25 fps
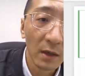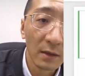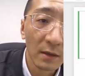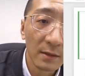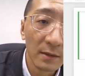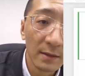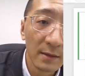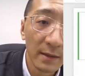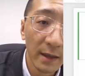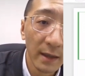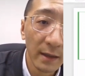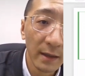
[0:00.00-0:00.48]

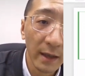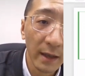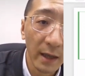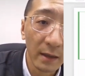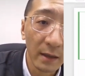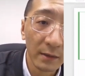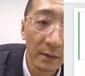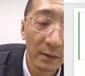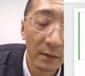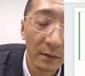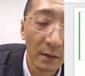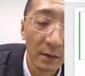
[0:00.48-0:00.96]
say
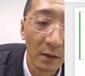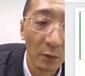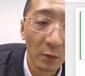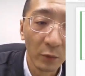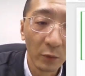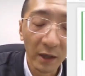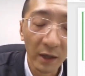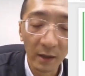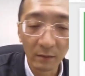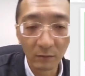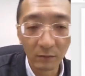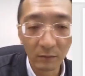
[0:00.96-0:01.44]
that are
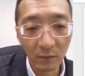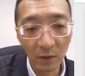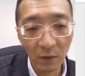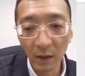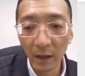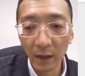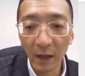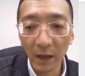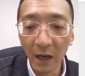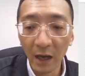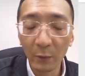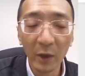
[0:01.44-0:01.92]

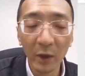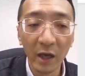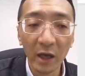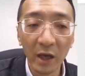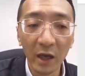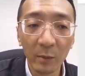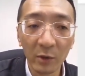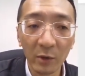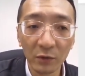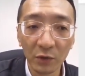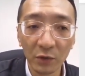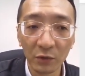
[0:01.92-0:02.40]
we
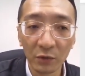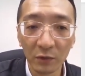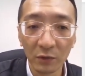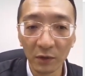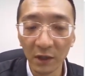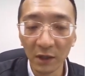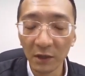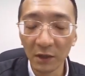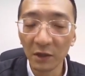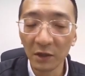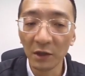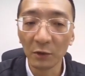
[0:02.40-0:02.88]
able to
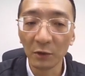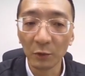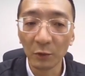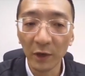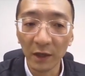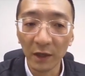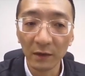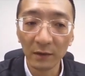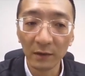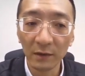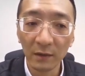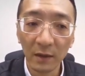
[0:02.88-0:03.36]

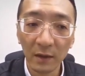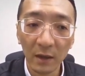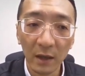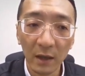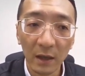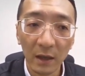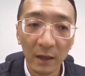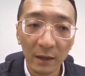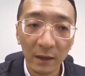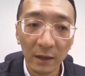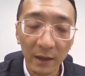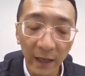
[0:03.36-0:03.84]
integrate
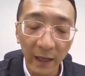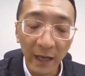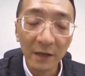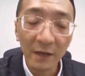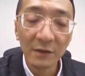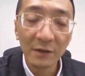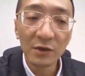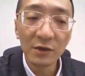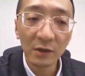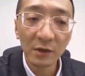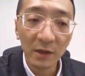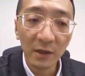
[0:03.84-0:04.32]
the
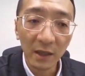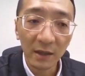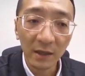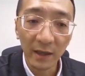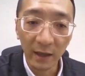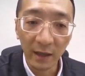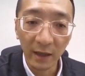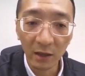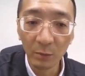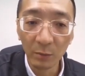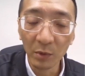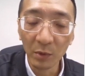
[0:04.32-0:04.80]
entry data
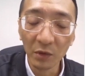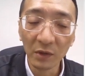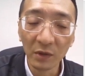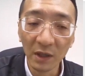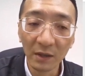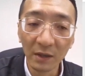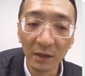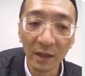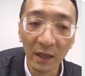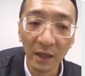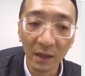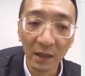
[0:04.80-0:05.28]
and the
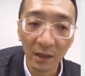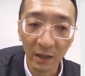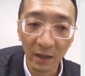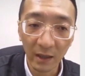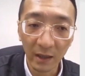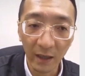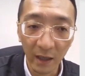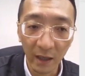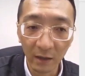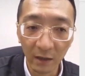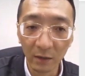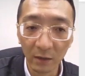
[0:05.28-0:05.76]
building
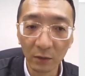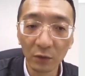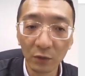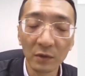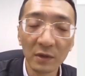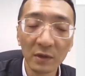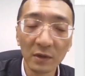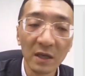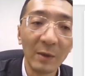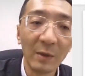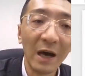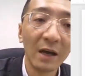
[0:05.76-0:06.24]
data and
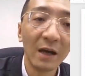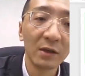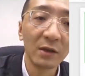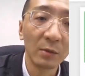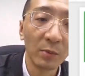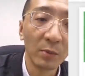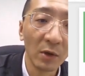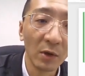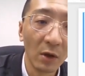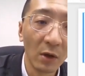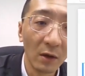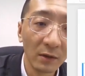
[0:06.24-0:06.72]
do some other
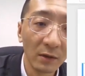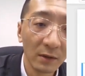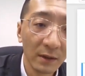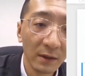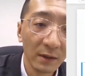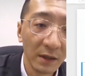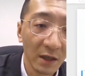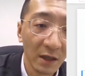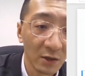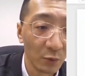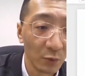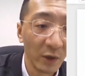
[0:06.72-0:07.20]
plot?
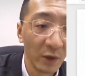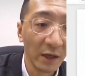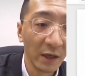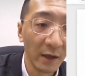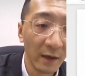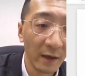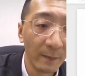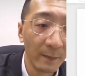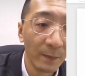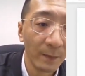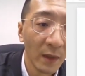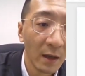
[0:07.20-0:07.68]
Yes, we
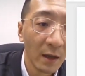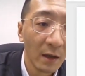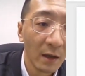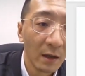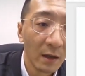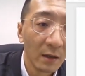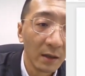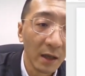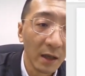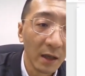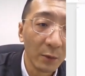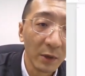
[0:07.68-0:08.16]
can.
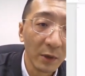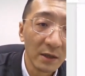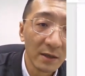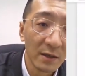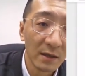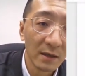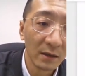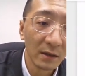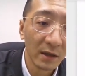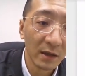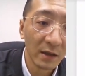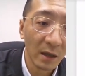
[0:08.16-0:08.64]
Then we
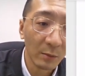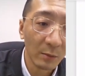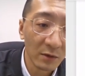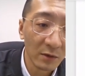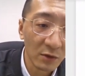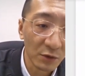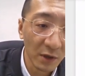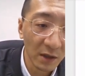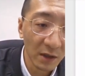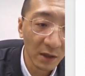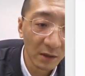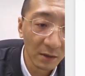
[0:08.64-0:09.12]
just
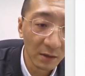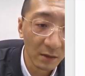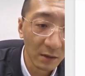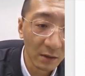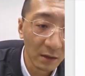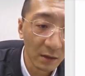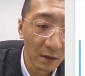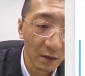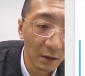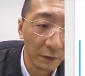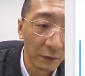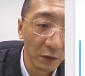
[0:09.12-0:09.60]
demonstrate
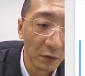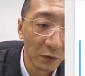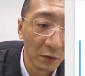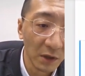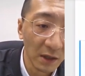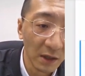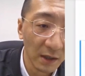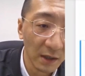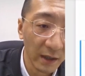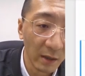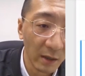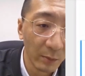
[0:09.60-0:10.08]
a few
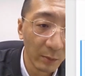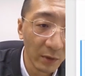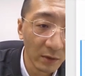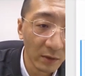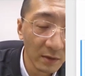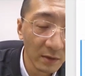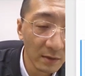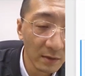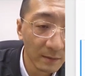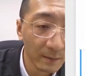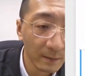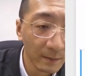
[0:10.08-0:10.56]

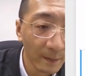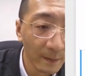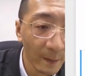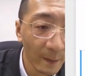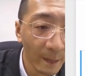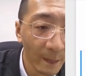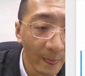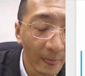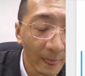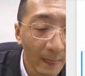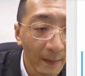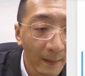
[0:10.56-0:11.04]
examples.
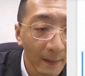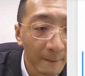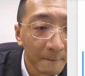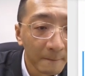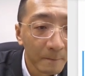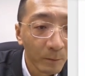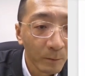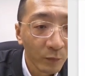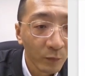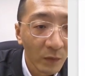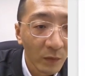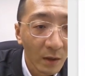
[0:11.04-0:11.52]

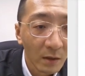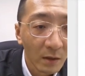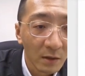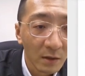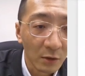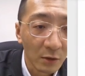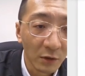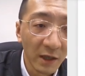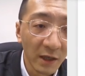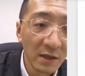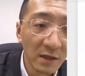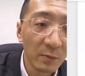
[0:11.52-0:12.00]

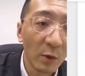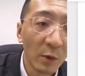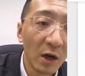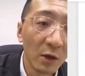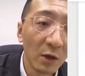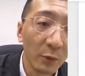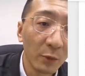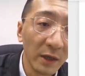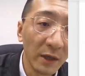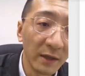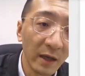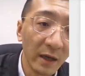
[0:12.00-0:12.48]
So this
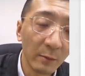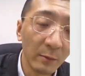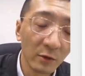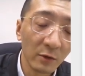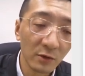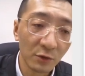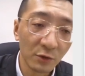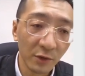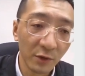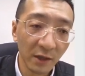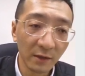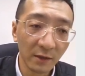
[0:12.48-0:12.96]
part we
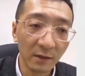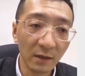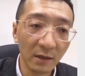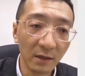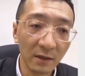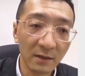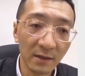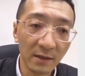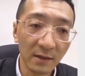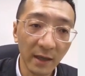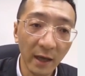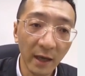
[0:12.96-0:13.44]
demonstrate
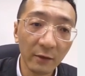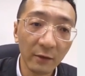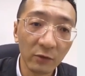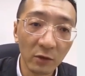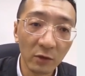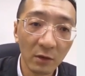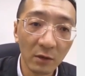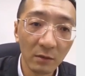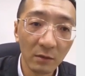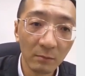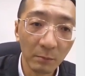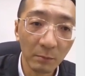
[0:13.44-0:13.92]
the
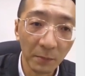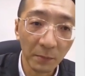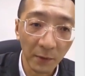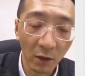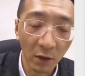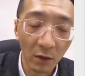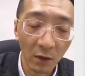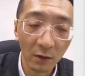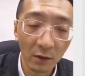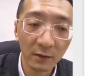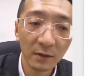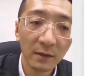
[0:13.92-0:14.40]
scatter
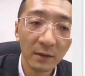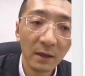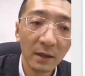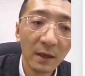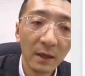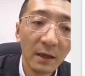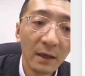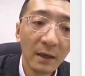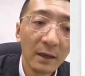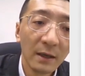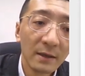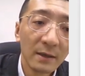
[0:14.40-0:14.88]
plot.
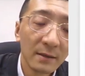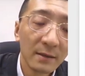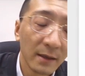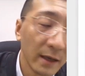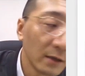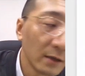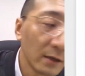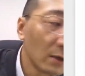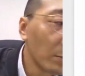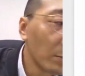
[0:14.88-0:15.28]
Scatter